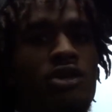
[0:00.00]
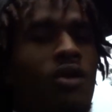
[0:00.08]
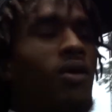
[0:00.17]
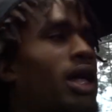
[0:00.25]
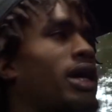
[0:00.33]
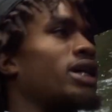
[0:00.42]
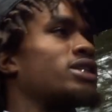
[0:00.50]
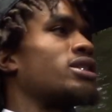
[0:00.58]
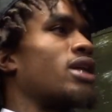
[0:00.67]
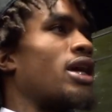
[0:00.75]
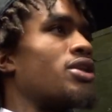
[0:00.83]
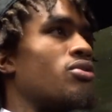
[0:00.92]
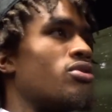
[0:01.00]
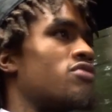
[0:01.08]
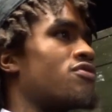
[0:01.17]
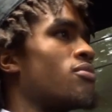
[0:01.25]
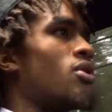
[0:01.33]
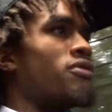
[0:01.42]
know, like I said, I do this
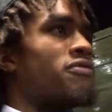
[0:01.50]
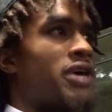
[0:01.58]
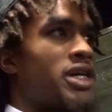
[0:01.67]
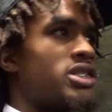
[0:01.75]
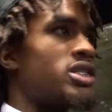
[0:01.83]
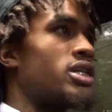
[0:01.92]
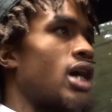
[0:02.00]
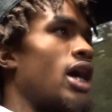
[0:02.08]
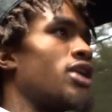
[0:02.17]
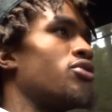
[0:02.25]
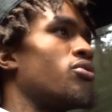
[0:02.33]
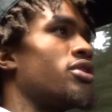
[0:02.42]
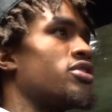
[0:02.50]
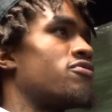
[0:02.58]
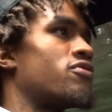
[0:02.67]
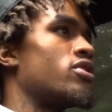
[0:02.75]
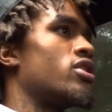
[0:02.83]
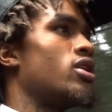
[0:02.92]
for motivation. I do this
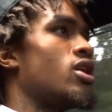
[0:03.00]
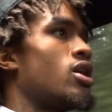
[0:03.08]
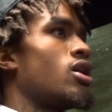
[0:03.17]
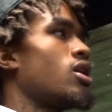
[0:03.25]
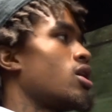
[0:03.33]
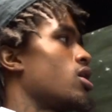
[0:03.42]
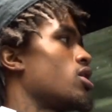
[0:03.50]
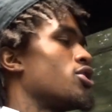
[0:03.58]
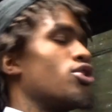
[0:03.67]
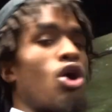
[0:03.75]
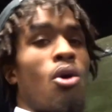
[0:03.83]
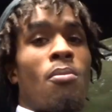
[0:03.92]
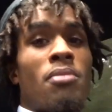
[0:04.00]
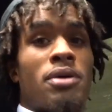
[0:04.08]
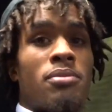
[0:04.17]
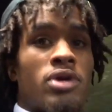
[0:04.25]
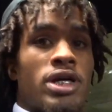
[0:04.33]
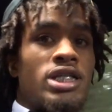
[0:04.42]
for, you know,
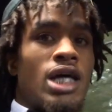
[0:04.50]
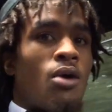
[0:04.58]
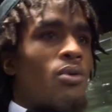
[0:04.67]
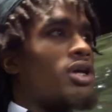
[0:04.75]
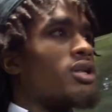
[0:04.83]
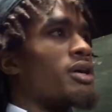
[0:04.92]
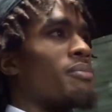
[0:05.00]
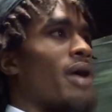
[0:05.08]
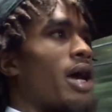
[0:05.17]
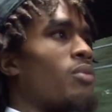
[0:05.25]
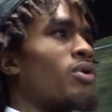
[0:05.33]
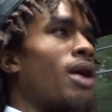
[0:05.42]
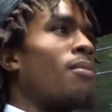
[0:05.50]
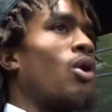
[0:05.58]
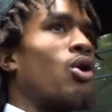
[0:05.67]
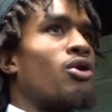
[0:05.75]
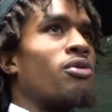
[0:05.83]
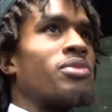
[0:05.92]
memories. I want to look back when I'm
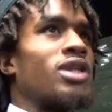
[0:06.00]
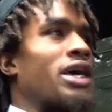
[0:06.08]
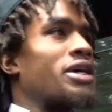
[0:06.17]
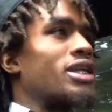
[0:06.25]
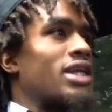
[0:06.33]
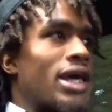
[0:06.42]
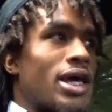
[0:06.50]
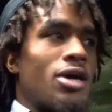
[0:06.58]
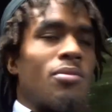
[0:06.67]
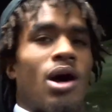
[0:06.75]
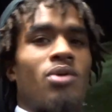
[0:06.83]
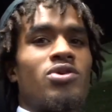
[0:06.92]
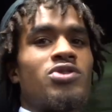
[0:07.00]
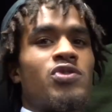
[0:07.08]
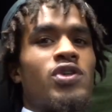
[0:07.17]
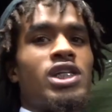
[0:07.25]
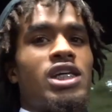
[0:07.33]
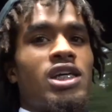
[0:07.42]
older and be like, damn, I was
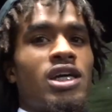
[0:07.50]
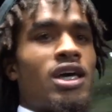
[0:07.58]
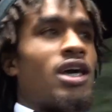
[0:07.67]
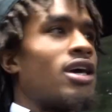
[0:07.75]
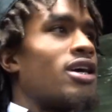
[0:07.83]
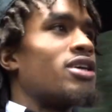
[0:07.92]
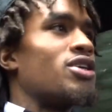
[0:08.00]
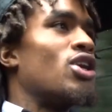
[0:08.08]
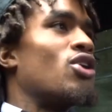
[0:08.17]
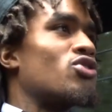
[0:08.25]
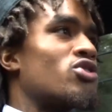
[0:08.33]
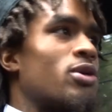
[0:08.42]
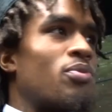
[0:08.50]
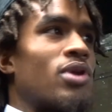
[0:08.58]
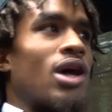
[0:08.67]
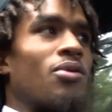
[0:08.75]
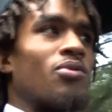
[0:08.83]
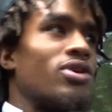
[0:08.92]
really, you know, tripping.
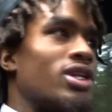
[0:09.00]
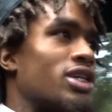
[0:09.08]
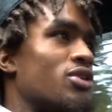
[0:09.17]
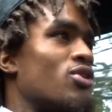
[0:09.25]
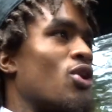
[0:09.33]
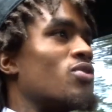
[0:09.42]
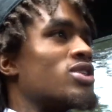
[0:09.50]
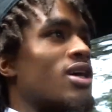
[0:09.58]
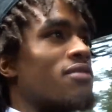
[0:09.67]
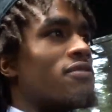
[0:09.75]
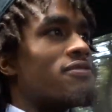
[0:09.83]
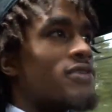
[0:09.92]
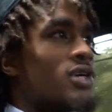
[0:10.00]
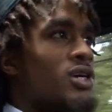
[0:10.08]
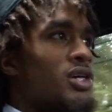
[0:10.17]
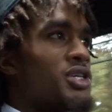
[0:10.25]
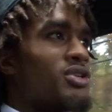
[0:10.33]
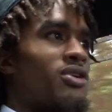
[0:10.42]
I really, you know, was having
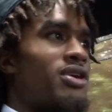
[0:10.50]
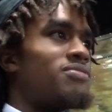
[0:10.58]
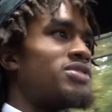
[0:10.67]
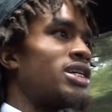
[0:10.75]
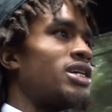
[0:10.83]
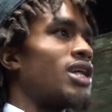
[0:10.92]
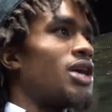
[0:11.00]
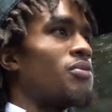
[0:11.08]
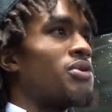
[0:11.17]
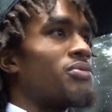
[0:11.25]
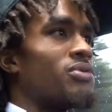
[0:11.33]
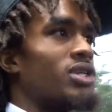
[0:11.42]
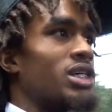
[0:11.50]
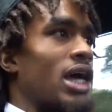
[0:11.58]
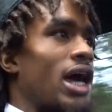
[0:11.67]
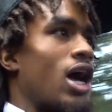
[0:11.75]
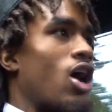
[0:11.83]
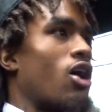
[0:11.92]
fun. You know what I'm saying? Like, we really
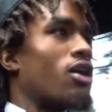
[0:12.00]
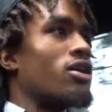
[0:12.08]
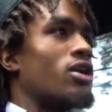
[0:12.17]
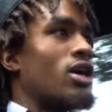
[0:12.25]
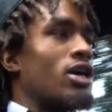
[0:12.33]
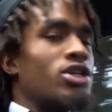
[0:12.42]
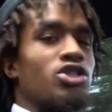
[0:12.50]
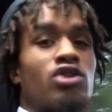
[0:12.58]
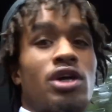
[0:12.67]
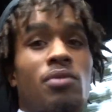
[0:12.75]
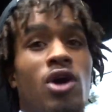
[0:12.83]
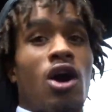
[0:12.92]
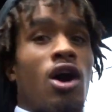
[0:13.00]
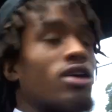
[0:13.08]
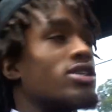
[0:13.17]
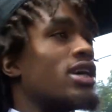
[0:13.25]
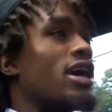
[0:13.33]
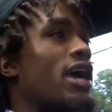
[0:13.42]
had our dream
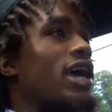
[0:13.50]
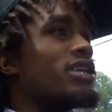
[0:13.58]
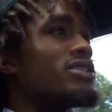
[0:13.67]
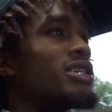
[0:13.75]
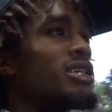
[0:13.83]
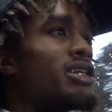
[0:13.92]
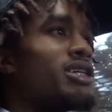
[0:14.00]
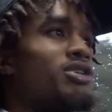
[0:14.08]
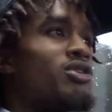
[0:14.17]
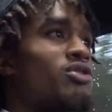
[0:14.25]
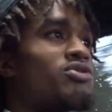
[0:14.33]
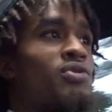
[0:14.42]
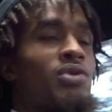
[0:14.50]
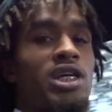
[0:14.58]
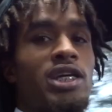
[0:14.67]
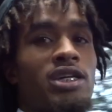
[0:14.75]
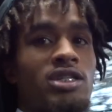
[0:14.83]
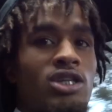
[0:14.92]
cars at 18, you know, 20
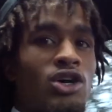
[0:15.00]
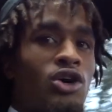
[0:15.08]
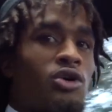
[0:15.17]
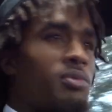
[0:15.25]
years old,